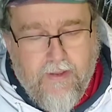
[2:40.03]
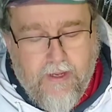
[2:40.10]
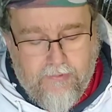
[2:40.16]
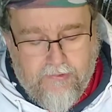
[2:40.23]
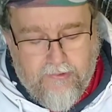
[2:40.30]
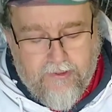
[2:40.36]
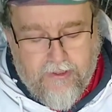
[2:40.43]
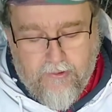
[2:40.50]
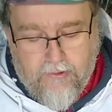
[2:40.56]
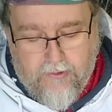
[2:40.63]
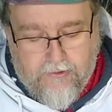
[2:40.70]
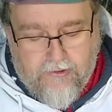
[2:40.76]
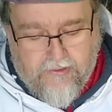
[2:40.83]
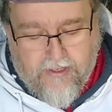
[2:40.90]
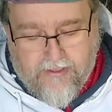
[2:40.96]
absolutely no,
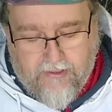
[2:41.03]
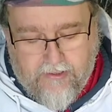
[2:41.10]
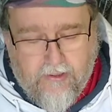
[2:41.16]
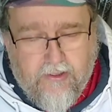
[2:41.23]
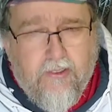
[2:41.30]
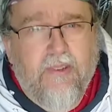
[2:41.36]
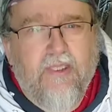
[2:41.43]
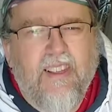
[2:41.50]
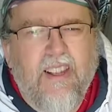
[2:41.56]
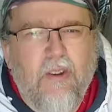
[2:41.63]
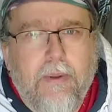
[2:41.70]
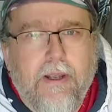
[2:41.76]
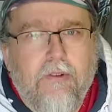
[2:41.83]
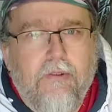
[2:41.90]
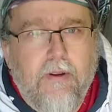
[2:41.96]
just had to do a little
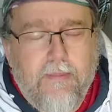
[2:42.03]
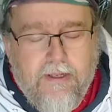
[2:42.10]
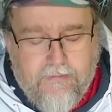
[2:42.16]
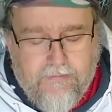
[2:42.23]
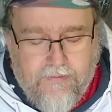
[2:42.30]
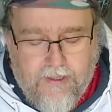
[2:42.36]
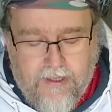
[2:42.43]
bit of trimming,